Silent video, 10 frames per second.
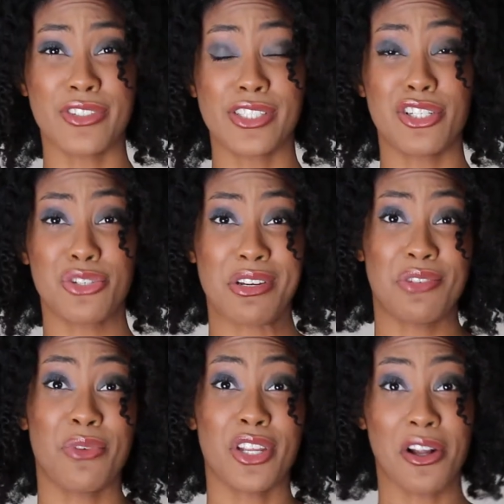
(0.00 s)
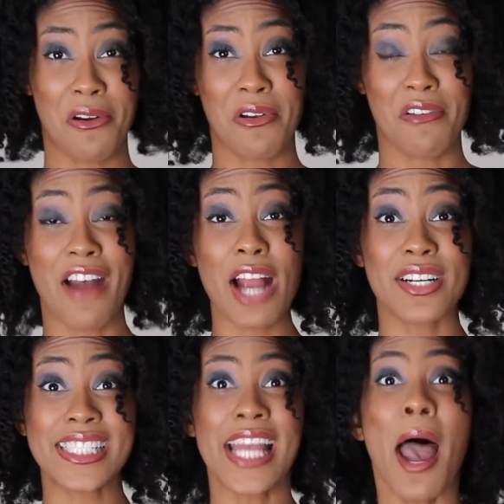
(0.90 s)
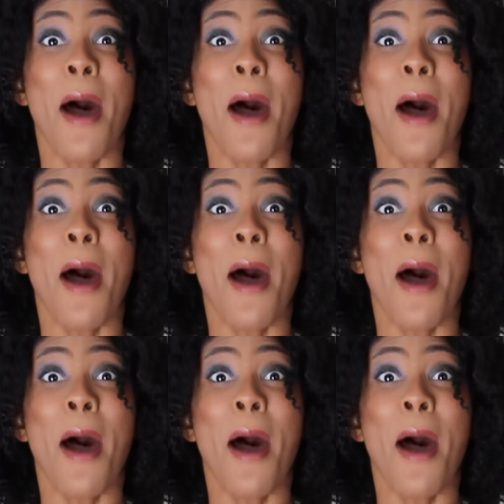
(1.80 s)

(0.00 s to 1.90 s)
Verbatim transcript: the situation with the coronavirus,